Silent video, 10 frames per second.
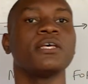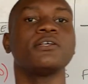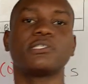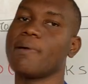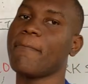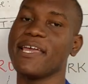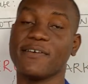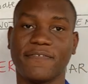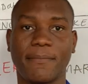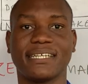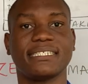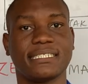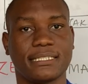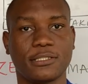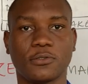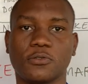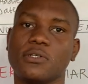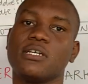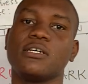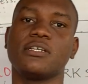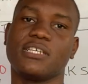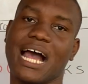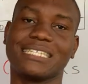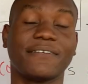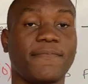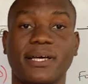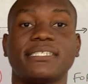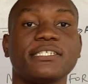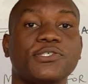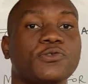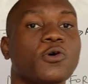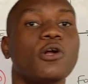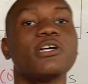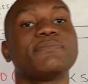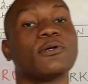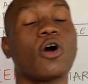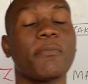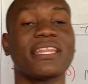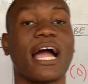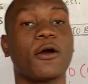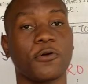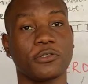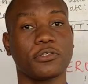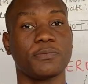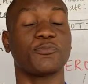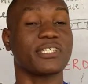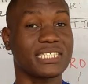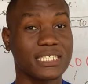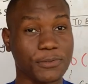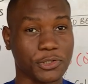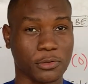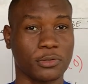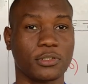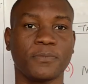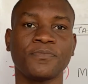So remember, you're a pharmacist. So as a pharmacist, you always be coming across prescriptions.